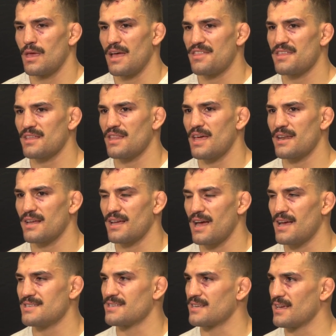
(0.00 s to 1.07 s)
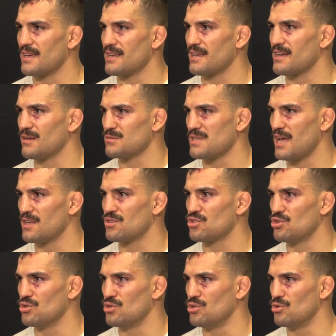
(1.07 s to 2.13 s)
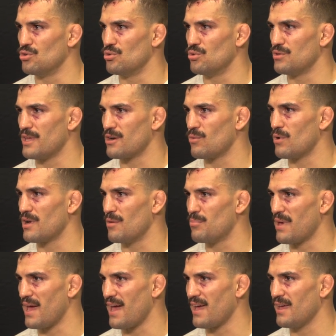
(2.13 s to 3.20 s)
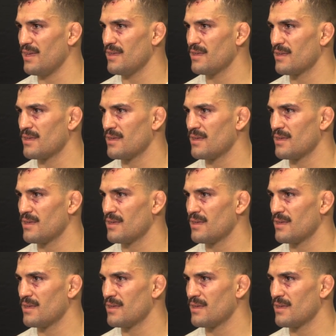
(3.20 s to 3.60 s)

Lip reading: I think a lot of guys, again, it comes down to they don't want to pay.